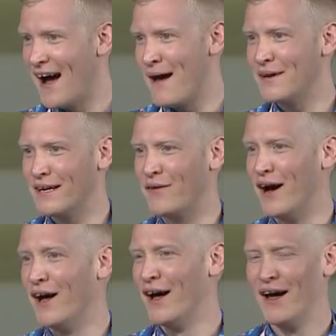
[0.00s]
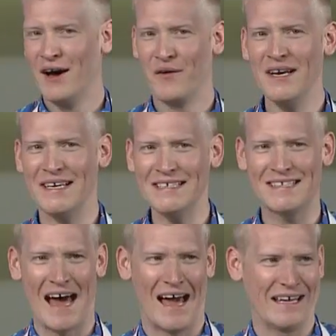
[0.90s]
I mean, what is
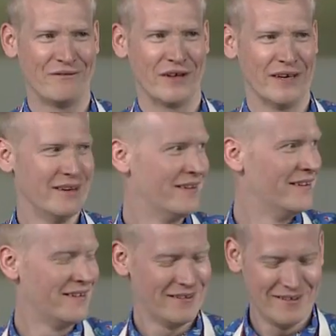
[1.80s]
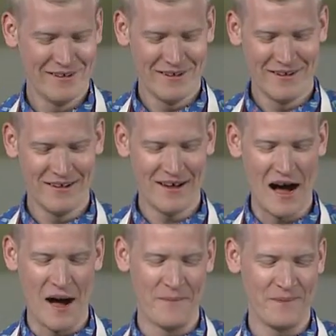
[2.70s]
that even?
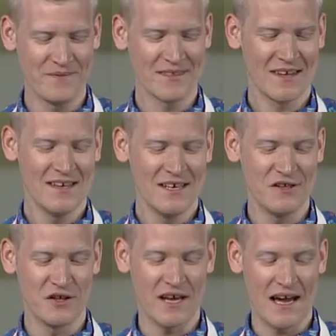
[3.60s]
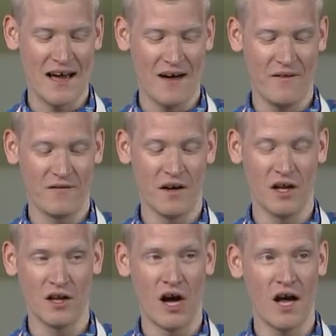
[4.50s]
Either they have a
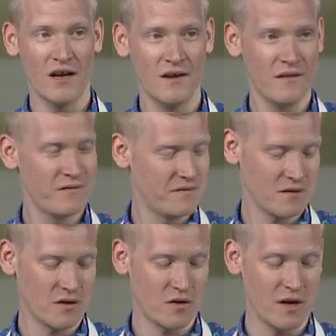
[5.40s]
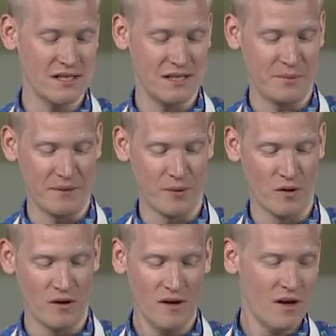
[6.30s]
lot of crazy
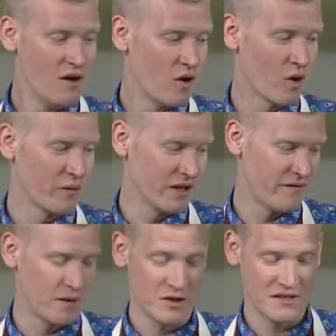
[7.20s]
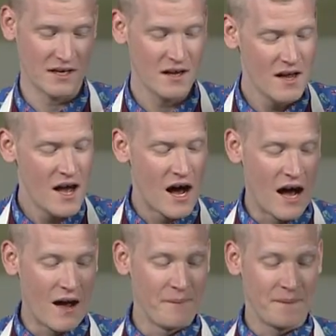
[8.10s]
people or really fun music.
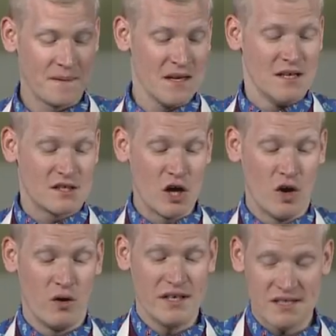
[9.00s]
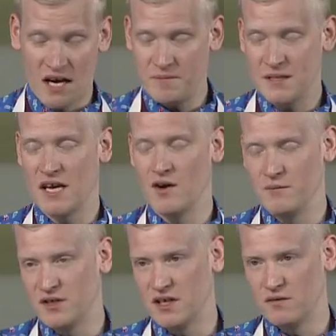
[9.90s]
So instead of potato, I'm
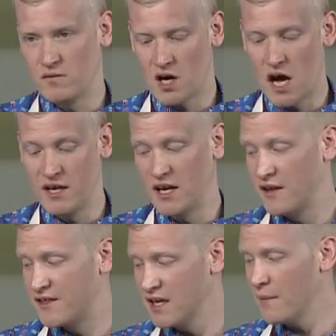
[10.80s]
using ricotta. Now, the thing